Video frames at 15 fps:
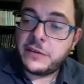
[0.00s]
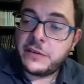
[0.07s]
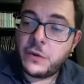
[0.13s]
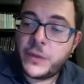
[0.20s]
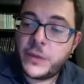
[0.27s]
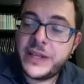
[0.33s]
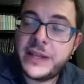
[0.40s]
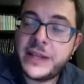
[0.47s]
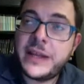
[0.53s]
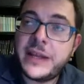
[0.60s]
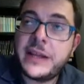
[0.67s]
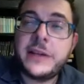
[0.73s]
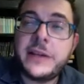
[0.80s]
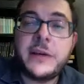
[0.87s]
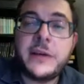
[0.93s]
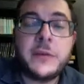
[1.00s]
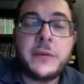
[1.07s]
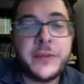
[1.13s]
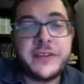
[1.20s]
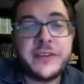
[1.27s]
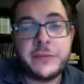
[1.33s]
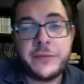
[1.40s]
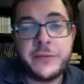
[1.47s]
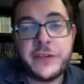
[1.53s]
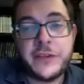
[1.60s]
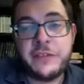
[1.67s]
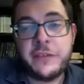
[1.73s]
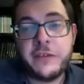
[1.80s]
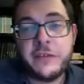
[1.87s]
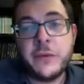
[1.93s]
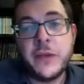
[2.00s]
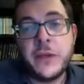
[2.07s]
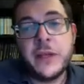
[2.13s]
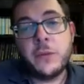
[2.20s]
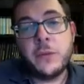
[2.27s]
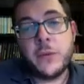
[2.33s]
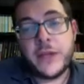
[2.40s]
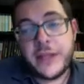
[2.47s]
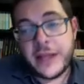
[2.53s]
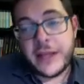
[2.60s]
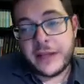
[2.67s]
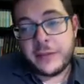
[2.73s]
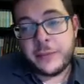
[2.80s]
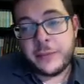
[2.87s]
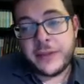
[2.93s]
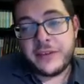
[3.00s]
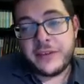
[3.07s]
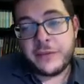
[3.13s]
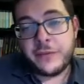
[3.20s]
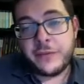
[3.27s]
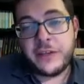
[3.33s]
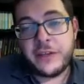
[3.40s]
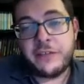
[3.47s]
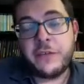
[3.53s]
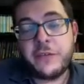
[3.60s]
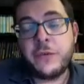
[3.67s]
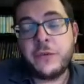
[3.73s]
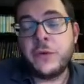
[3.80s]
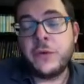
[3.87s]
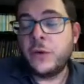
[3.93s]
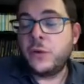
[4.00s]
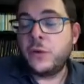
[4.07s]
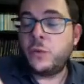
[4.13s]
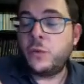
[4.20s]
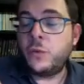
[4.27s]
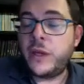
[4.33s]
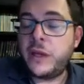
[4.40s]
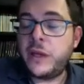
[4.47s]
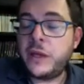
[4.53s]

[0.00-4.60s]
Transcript: we take a little piece of tissue with that piece of tissue we